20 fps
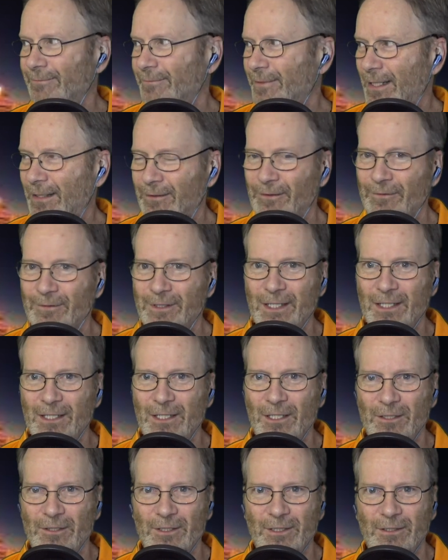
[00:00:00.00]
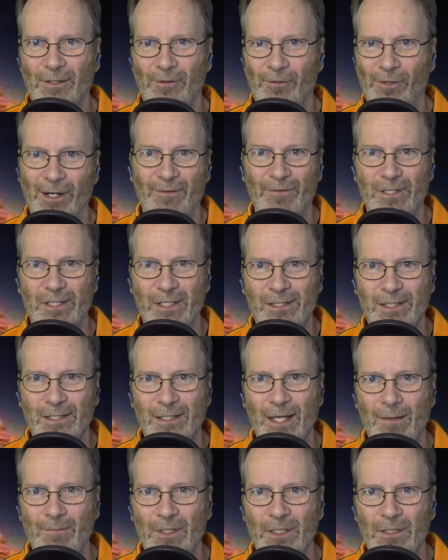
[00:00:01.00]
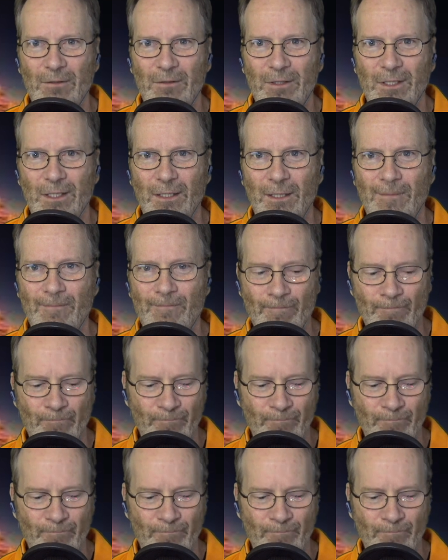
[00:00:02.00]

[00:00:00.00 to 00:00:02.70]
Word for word: I don't know, 10 years or ever since he came to UT.